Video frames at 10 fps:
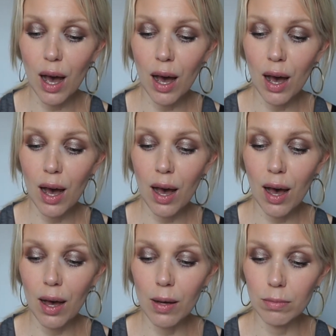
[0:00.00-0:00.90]

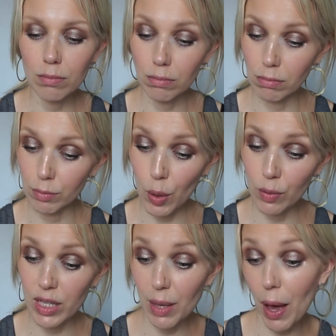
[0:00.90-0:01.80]
uh,
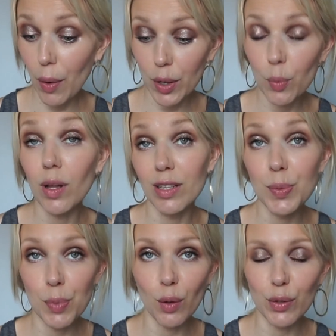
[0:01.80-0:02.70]
bronzing powder, well it's
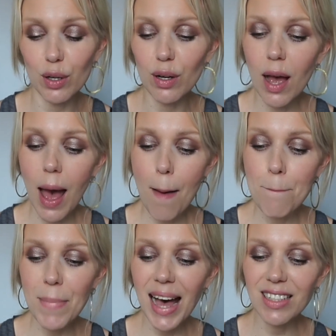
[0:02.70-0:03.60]
a bronzer,
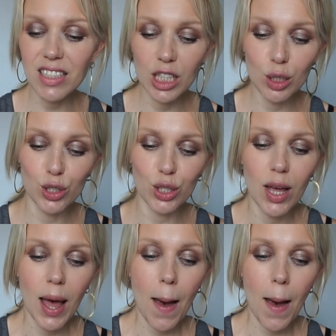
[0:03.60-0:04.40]
matte illusion.